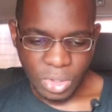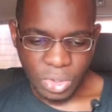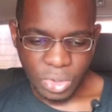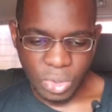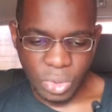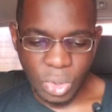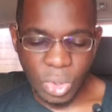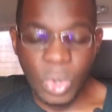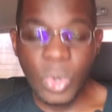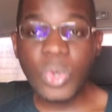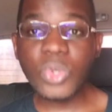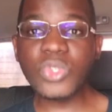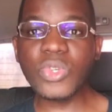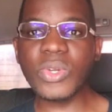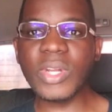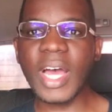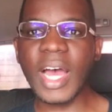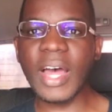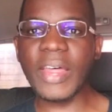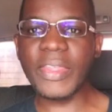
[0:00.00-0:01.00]
you lose
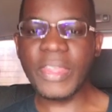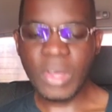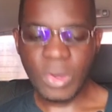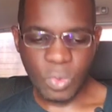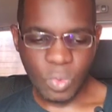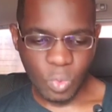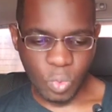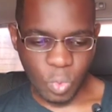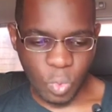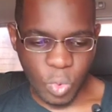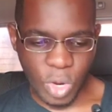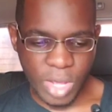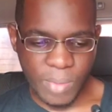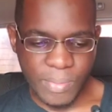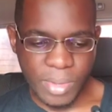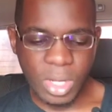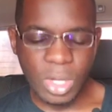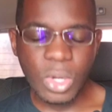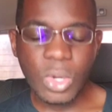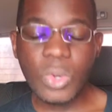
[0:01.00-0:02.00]
on earth will
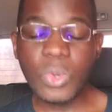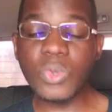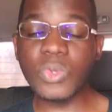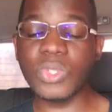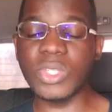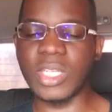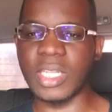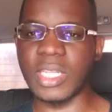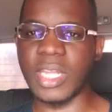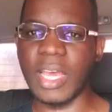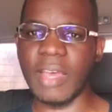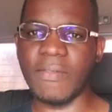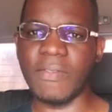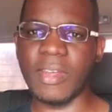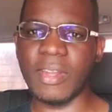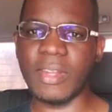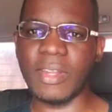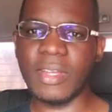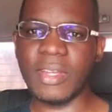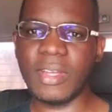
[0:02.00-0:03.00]
be loosed in
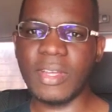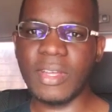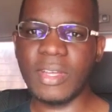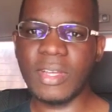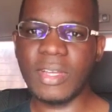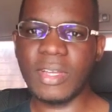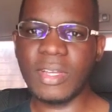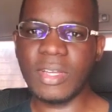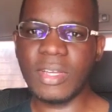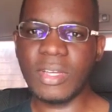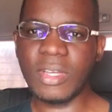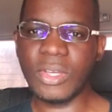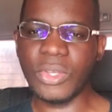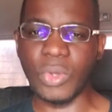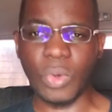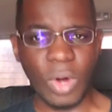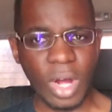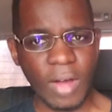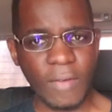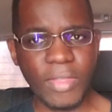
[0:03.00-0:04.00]
heaven.
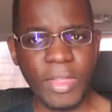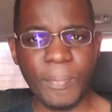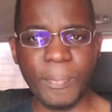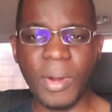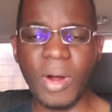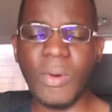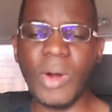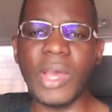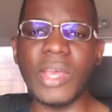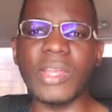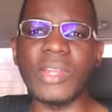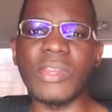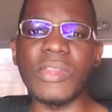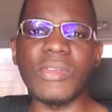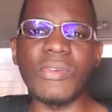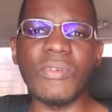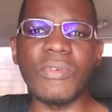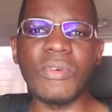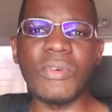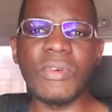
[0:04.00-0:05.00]
You have the power in
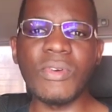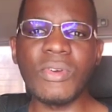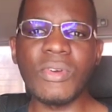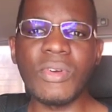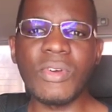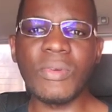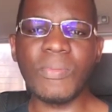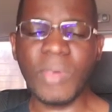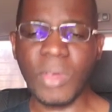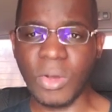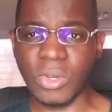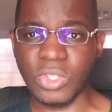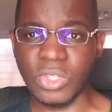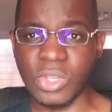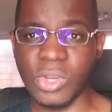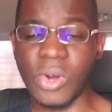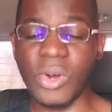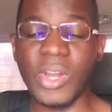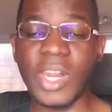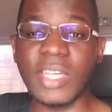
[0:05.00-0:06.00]
you because
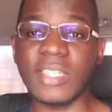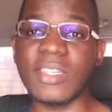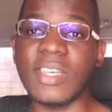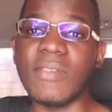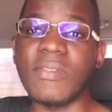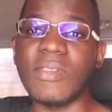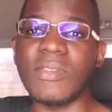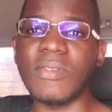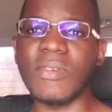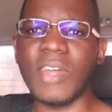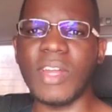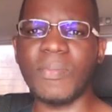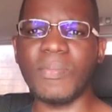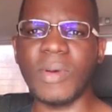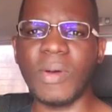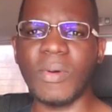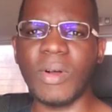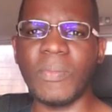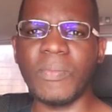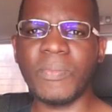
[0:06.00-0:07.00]
God has given you that
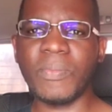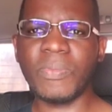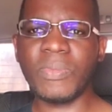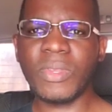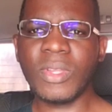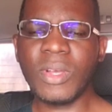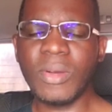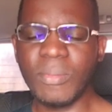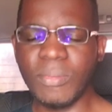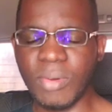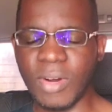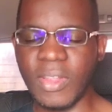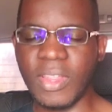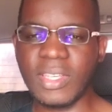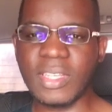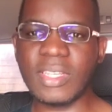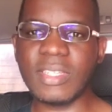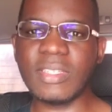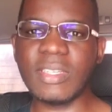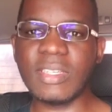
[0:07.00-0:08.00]
power.
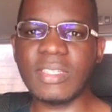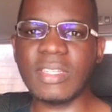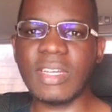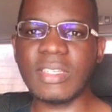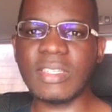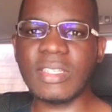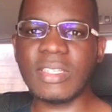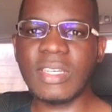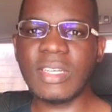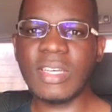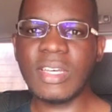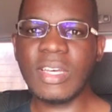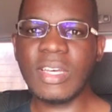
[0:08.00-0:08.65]
Brothers and sisters,